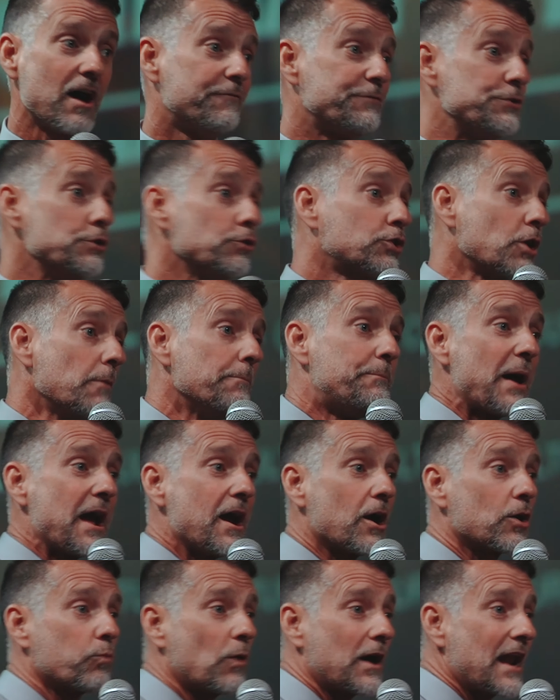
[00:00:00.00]
if you
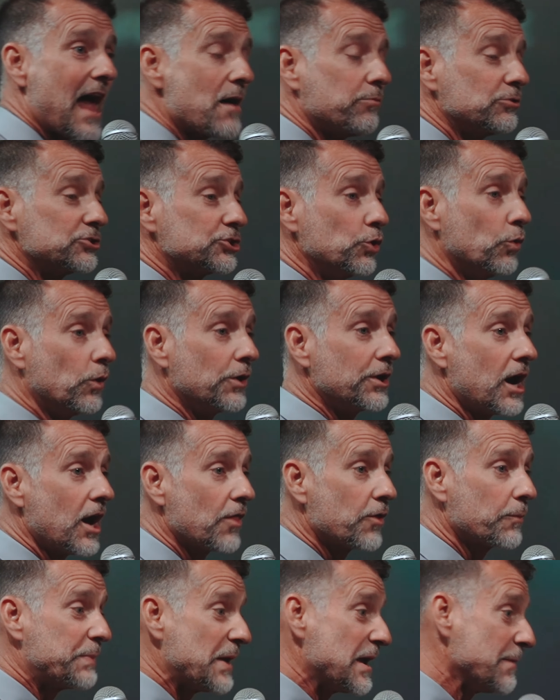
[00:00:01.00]
compared what I was doing to
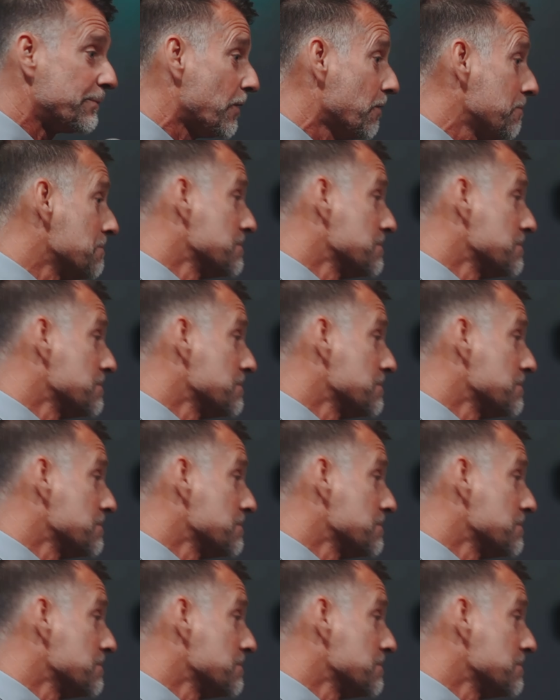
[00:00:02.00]
other people,